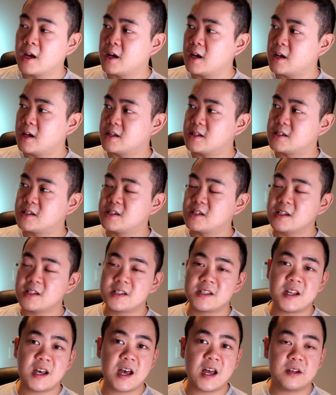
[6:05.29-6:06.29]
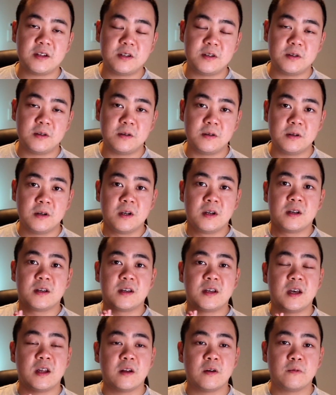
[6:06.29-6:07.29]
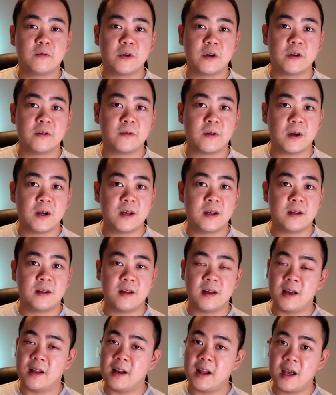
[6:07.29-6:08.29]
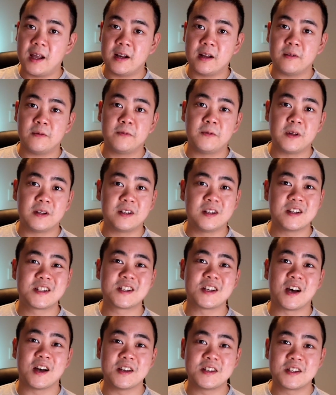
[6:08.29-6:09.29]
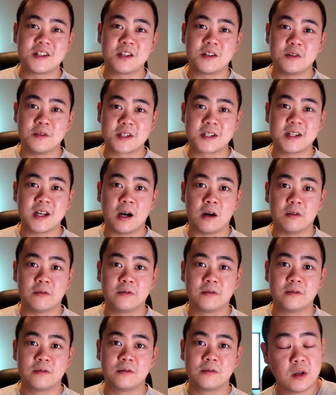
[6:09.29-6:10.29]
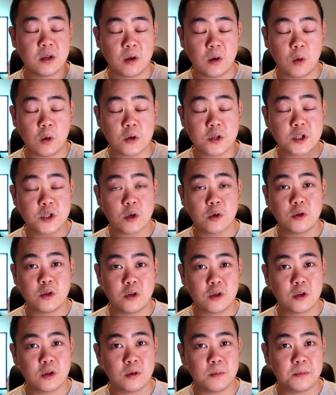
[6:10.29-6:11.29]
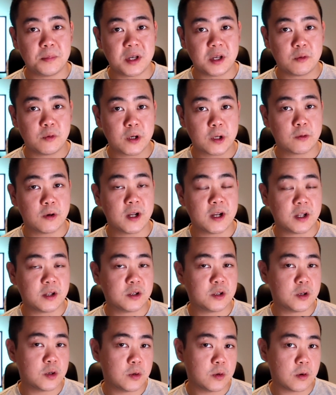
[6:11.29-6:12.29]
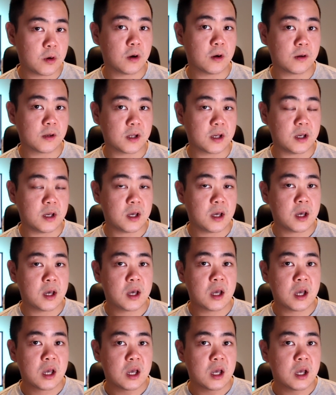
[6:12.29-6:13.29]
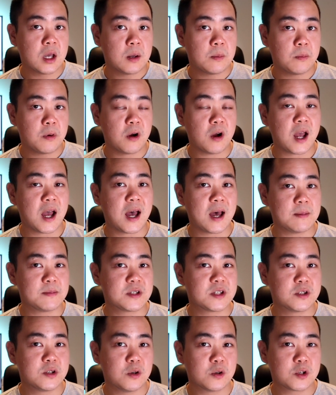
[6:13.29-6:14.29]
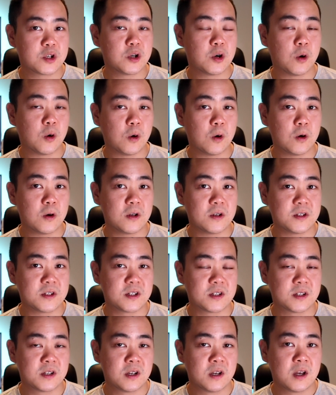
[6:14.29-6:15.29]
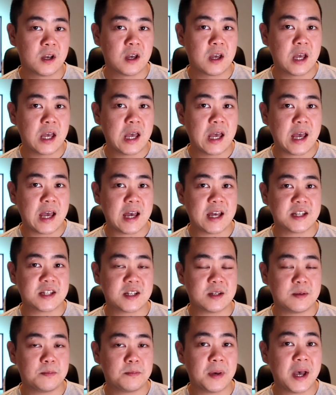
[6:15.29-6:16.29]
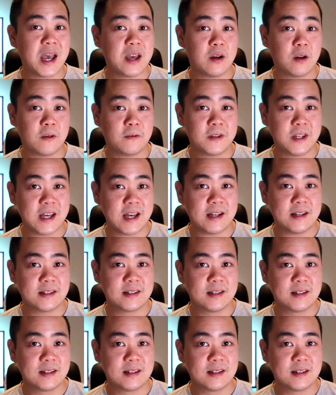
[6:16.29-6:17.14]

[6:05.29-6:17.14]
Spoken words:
It's just that you cannot verify it and end up fantasizing yourself. Also, you could be regretting too early. Perhaps your choice hasn't paid off yet.